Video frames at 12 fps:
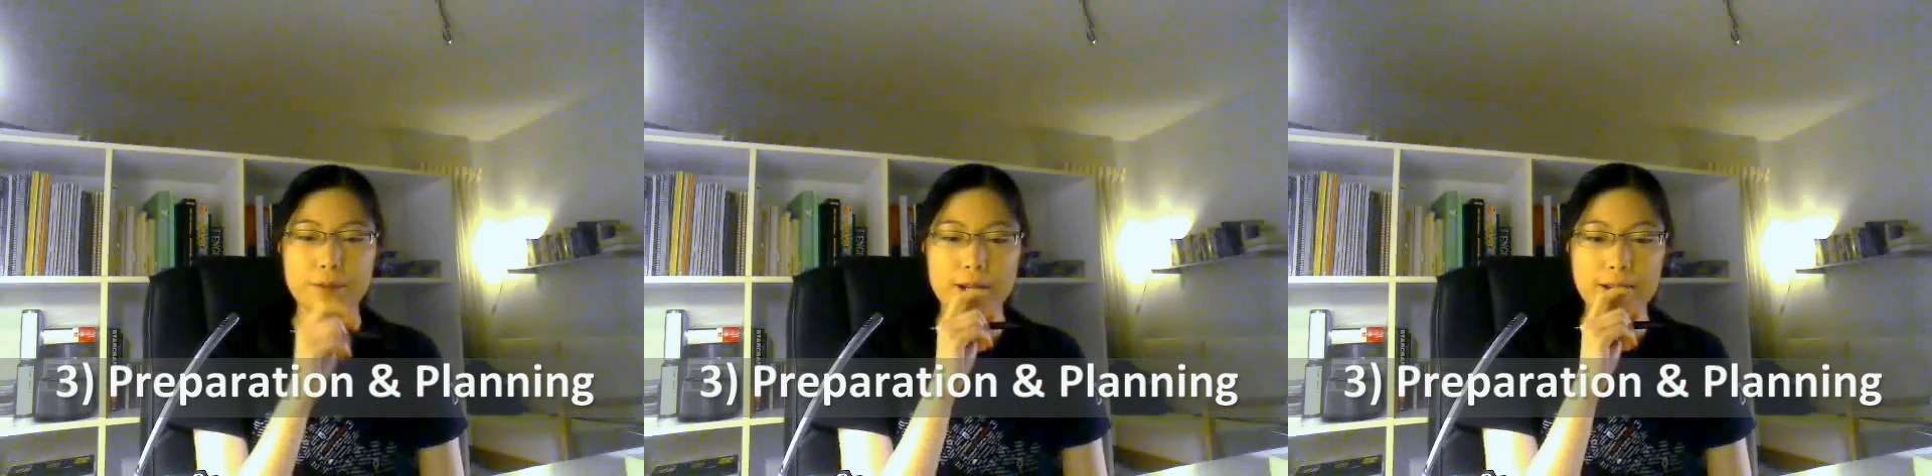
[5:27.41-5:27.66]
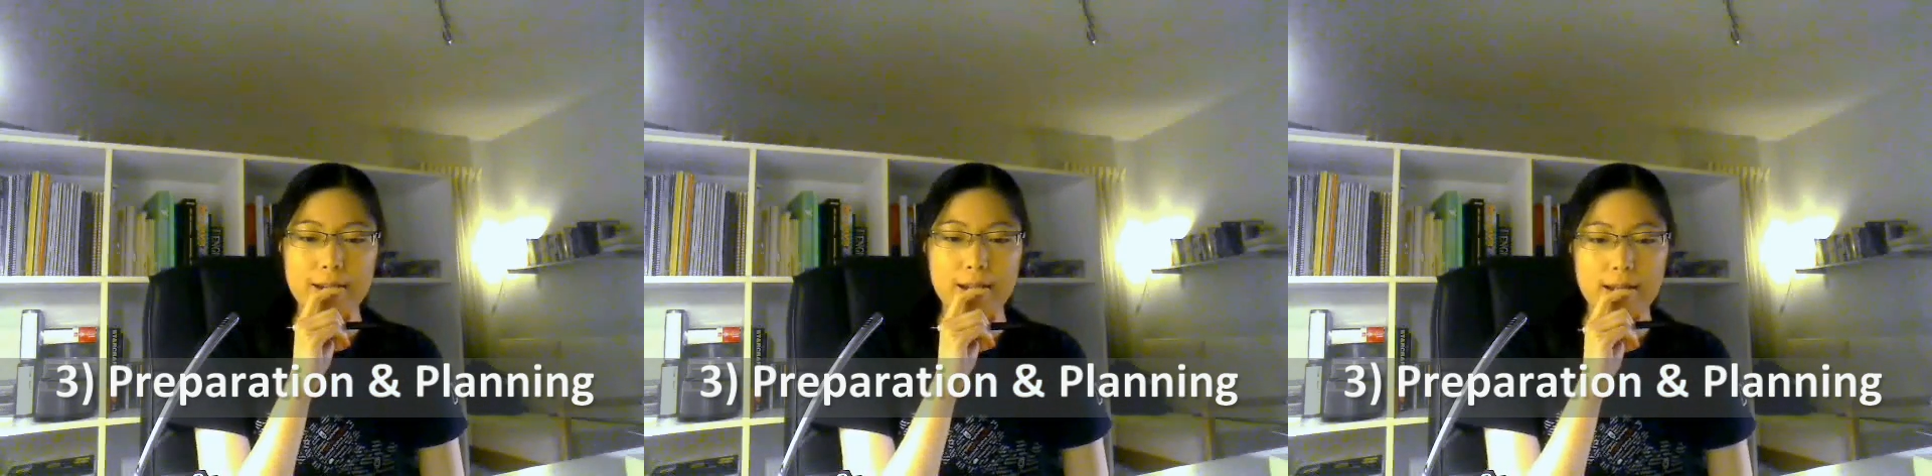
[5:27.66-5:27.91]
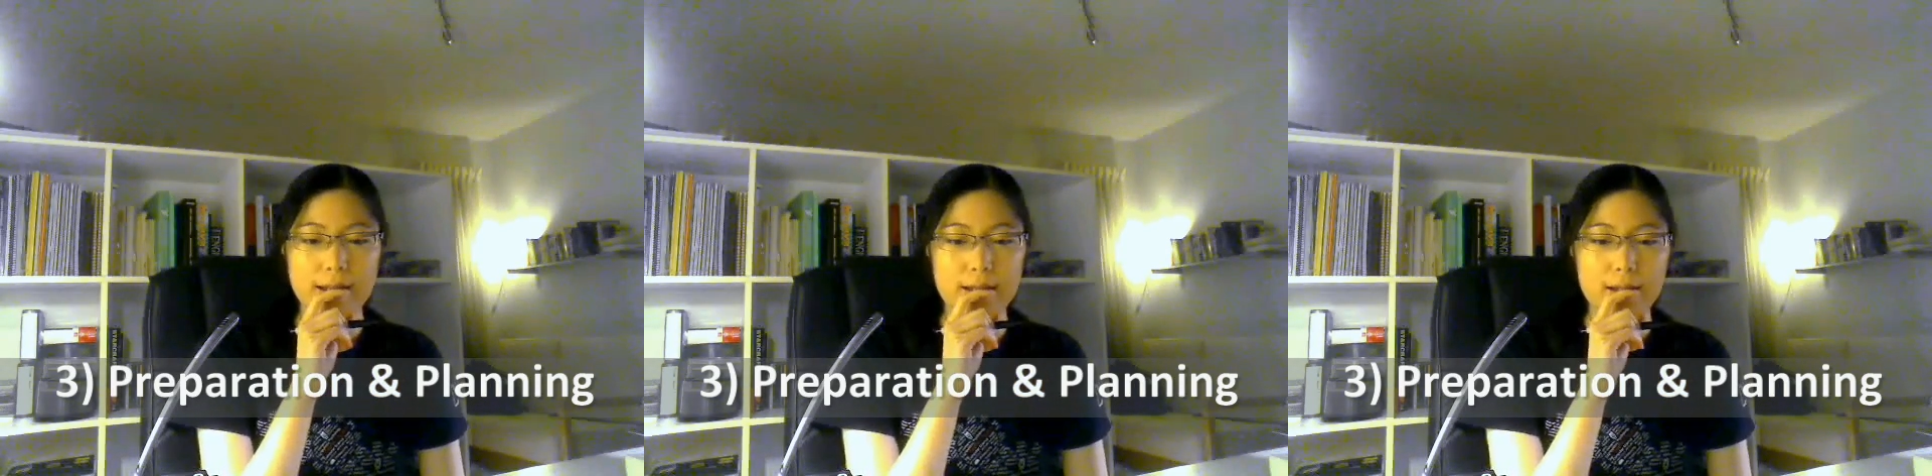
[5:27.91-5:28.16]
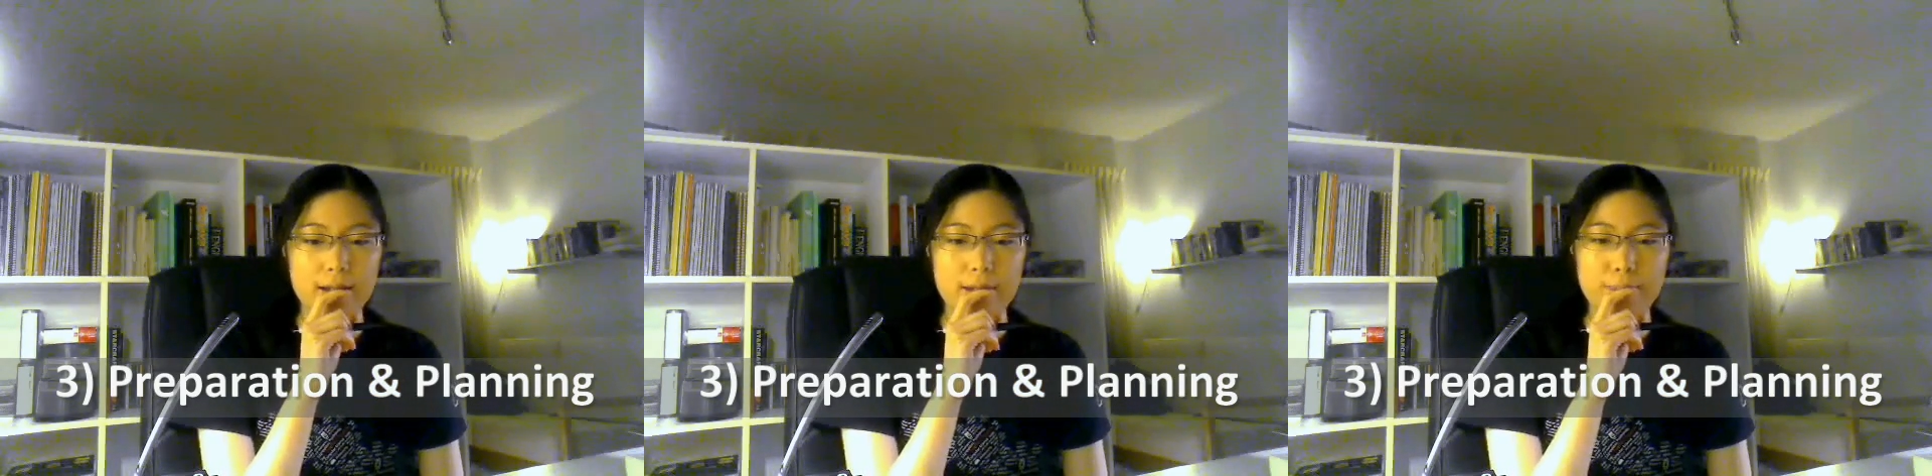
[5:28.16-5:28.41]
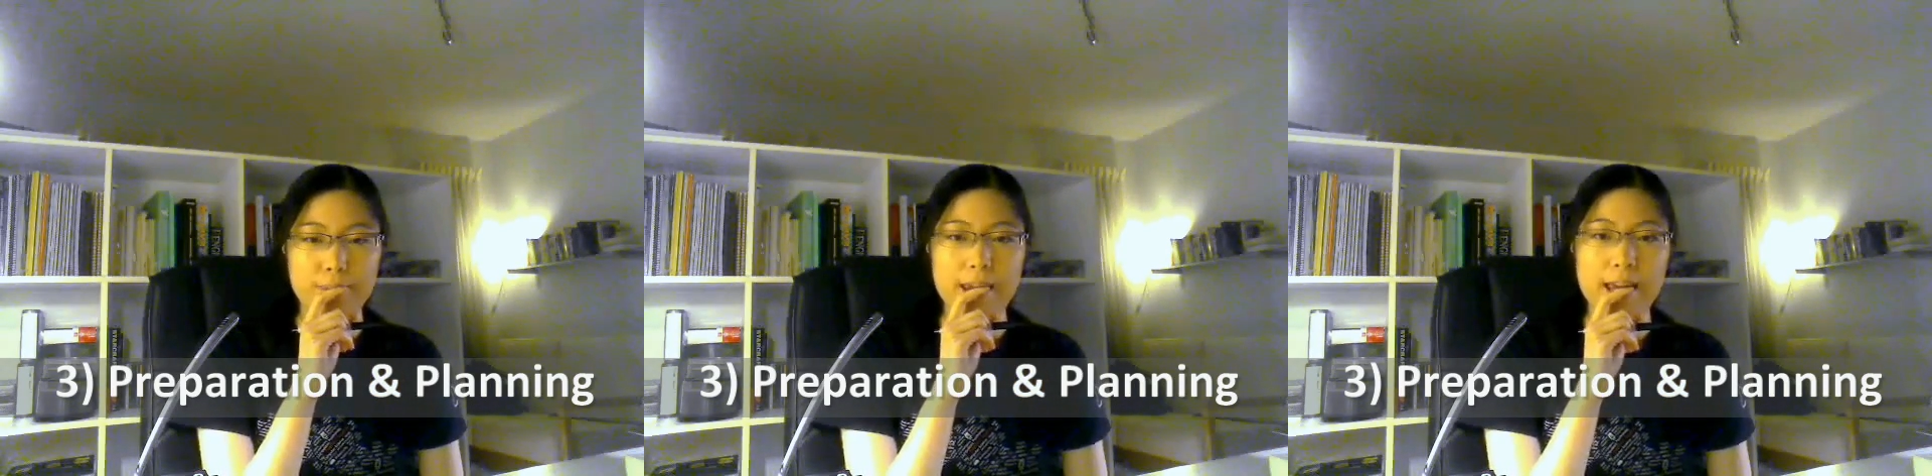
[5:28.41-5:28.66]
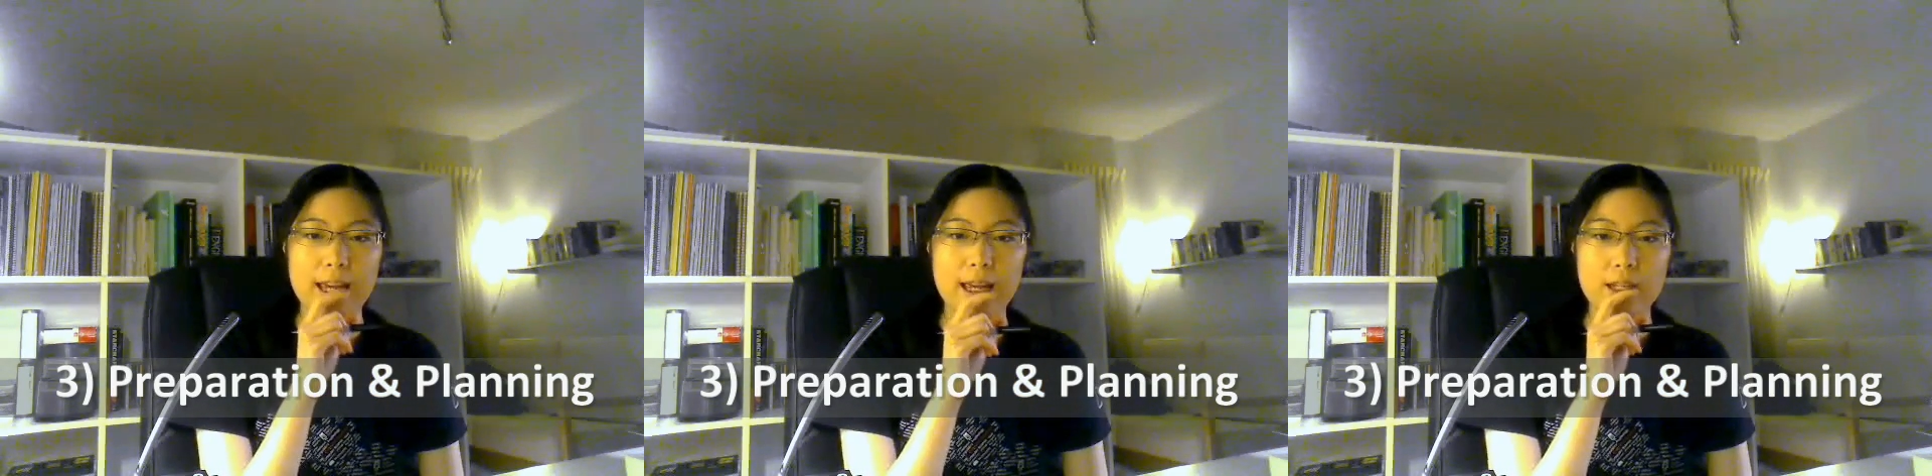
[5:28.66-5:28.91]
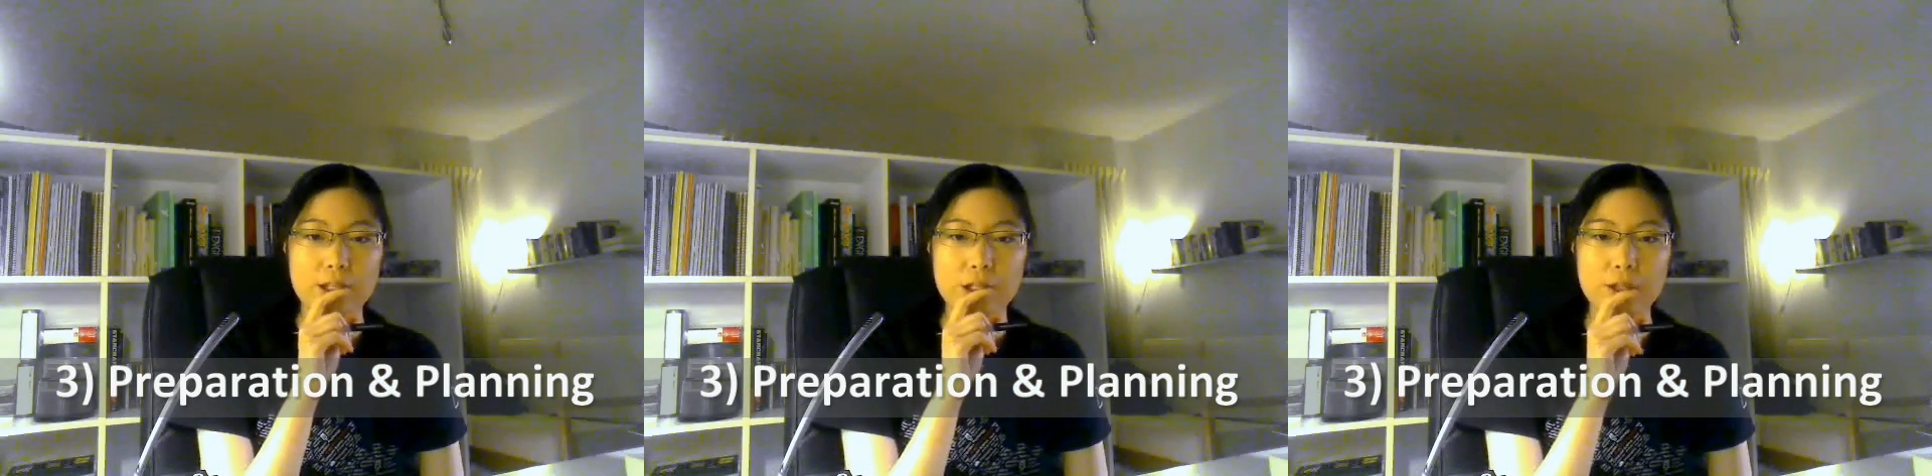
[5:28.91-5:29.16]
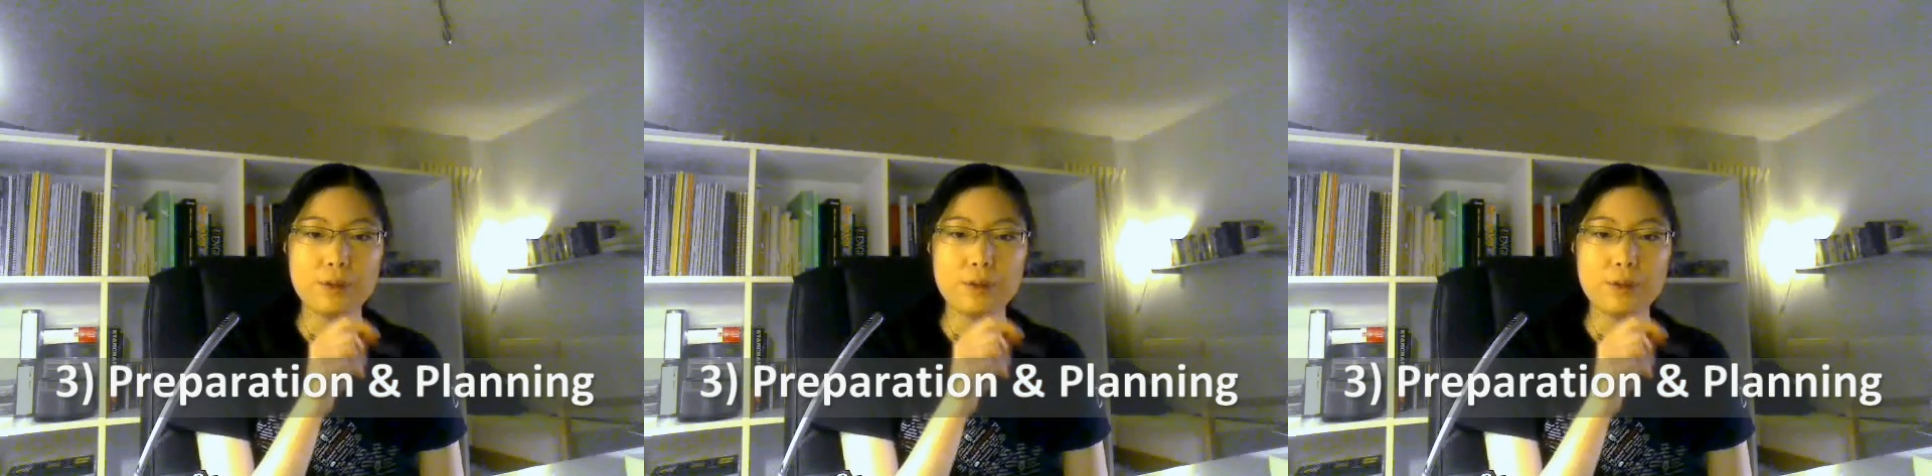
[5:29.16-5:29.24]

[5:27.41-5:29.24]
right, and